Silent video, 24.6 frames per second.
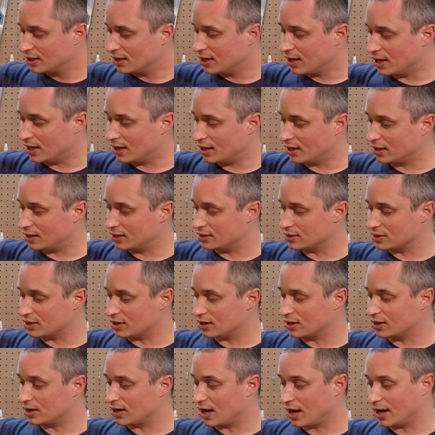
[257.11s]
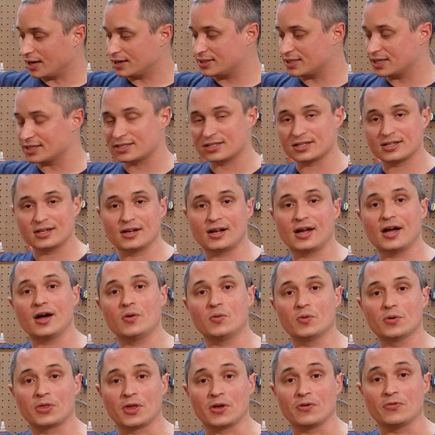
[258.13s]
And I tested it
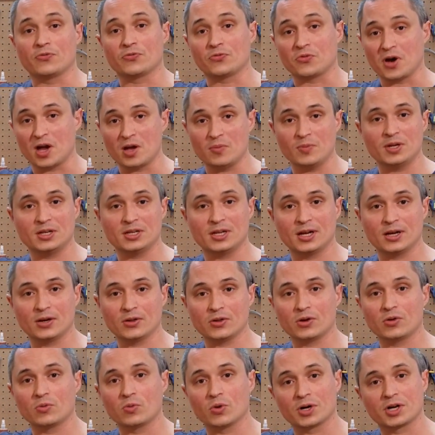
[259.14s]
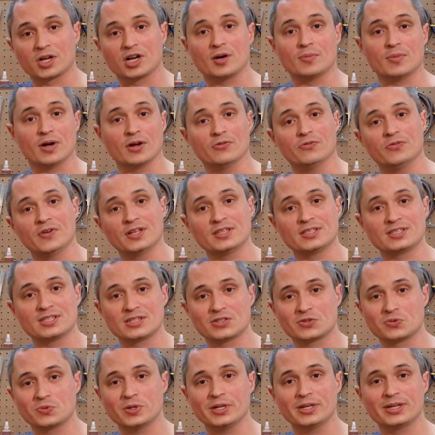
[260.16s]
out with a framing nailer working on my fence
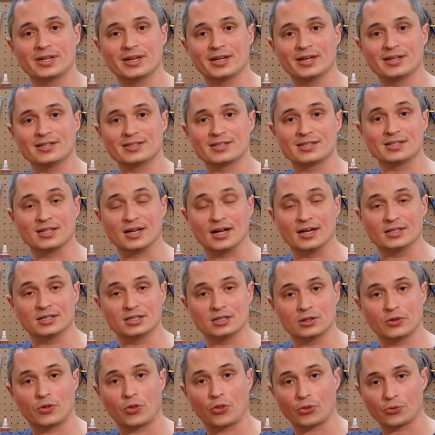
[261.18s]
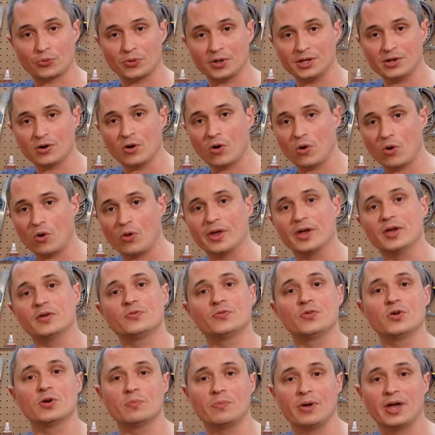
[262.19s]
this weekend, and I did 3-hole
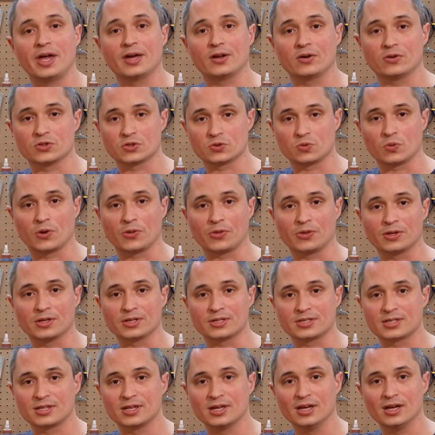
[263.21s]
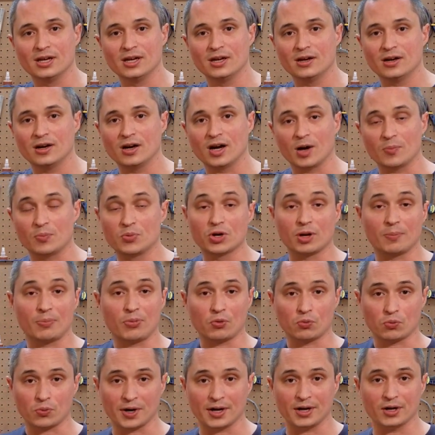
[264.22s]
8-foot panels with it. I put up
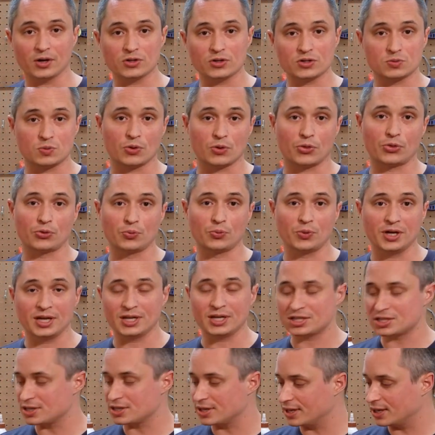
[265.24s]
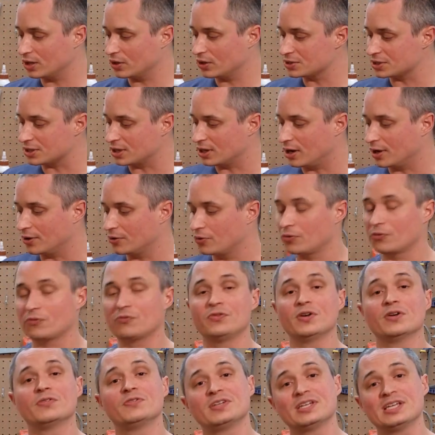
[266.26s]
the rails with 3-inch nails at
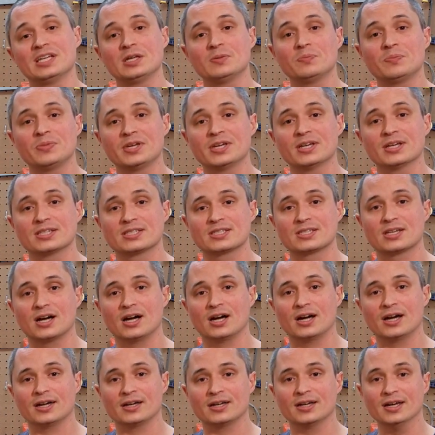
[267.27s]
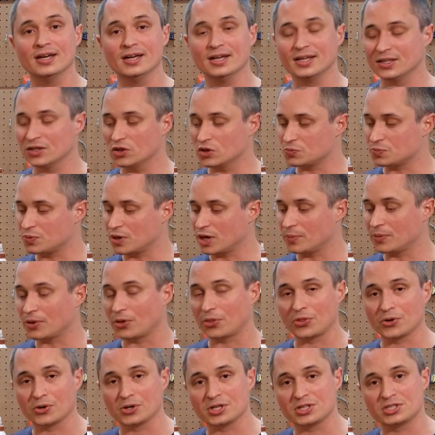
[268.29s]
115 PSI. That was
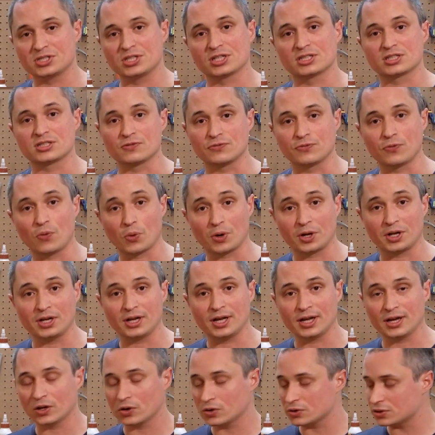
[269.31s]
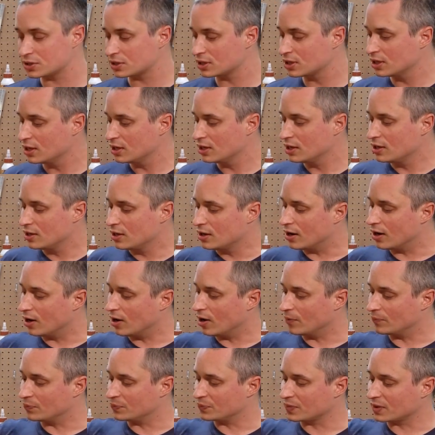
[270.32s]
probably 36 to 40 nails.
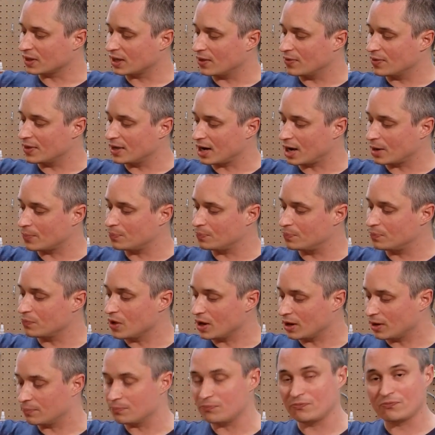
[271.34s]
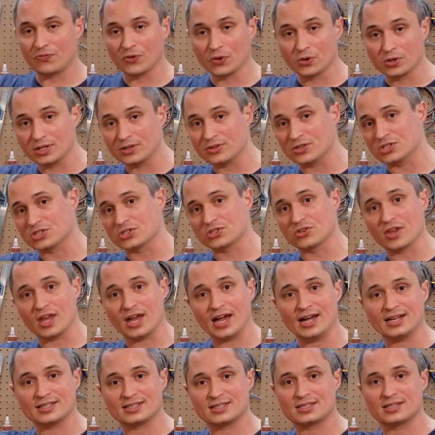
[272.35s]
And then I filled in the
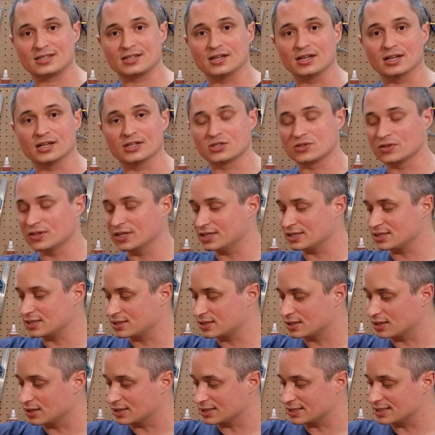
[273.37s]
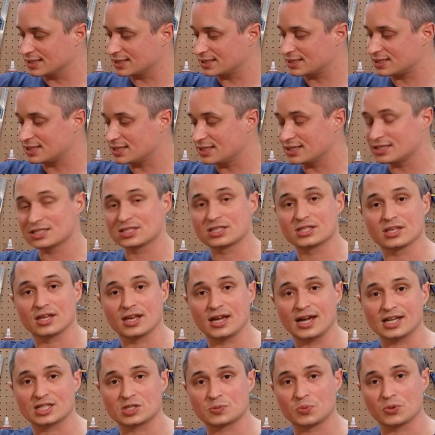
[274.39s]
slats, so that's 16
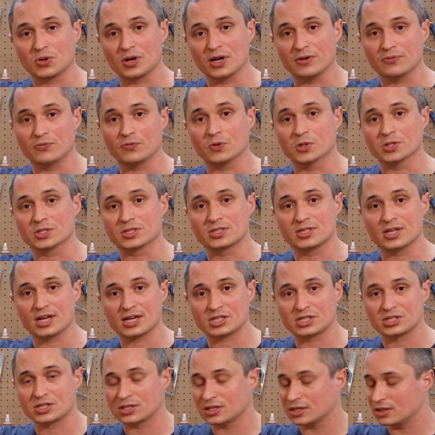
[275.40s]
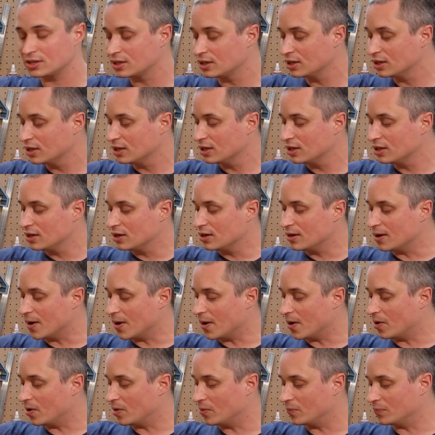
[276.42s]
slats per 8-foot section,
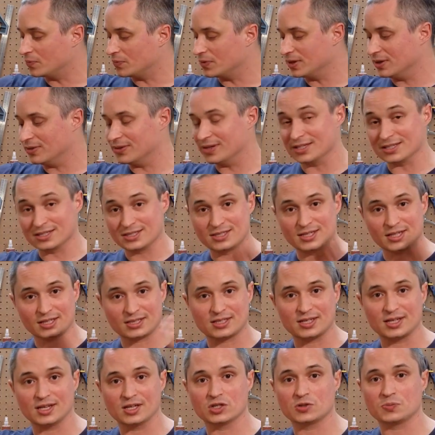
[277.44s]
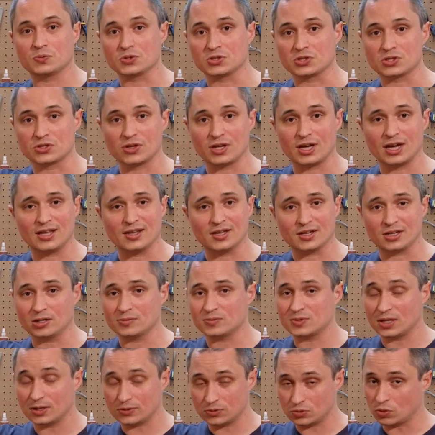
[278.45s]
and then 6 nails per slat. That
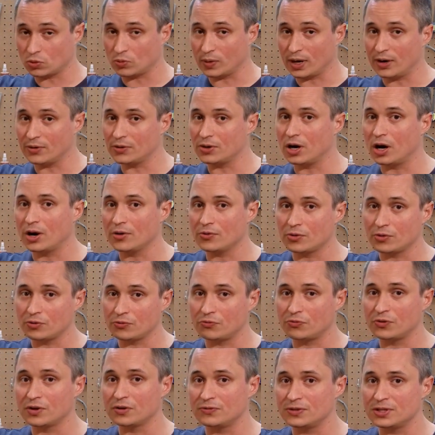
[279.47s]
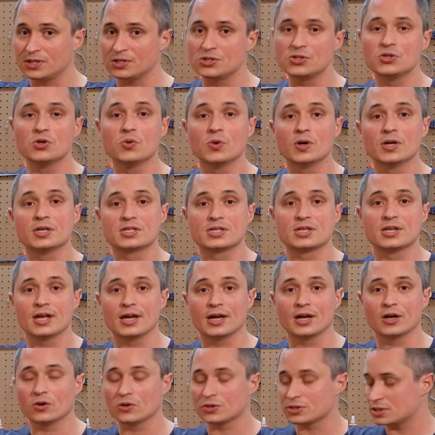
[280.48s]
comes out to around 150 2-inch
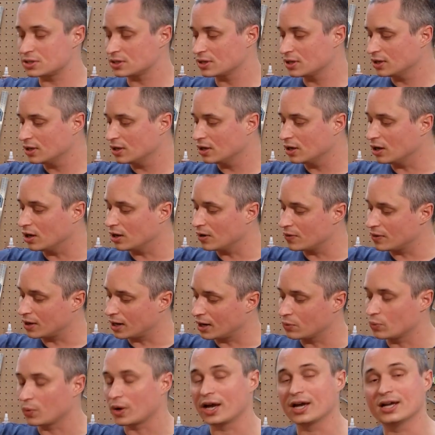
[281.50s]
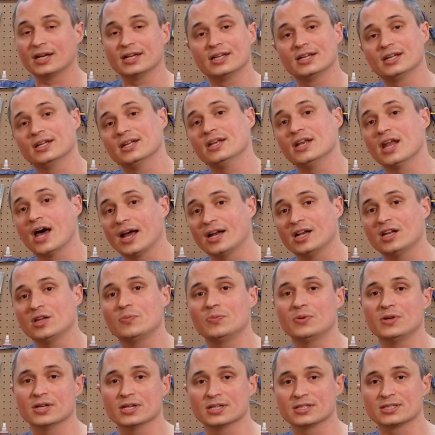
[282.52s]
nails that I ran in at
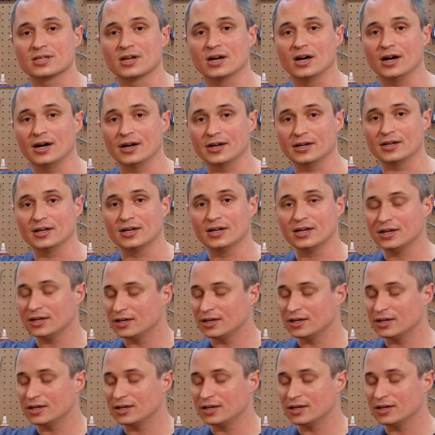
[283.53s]
90 PSI.